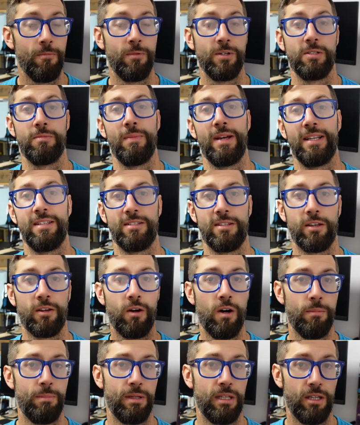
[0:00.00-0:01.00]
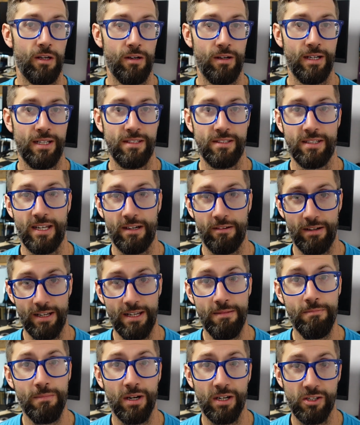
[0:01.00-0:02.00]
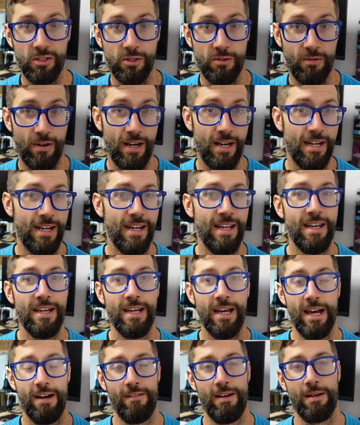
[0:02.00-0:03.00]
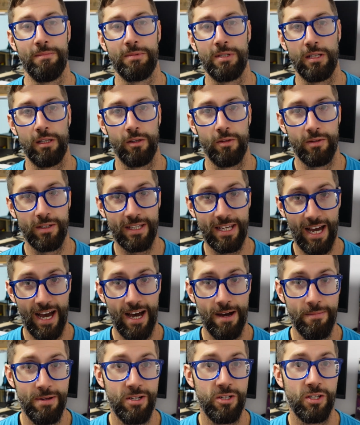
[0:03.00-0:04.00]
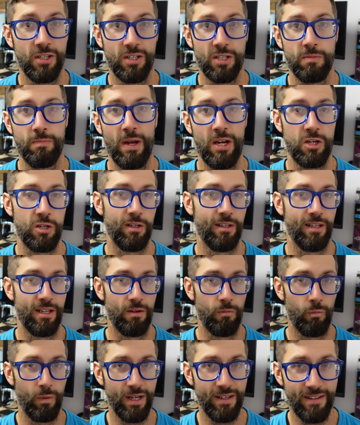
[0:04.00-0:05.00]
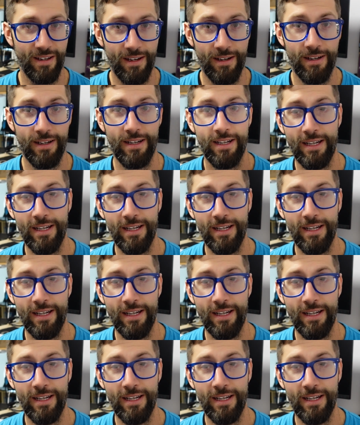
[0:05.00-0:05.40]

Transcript: which means the copper lines that are in my street are absolute garbage, especially in winter.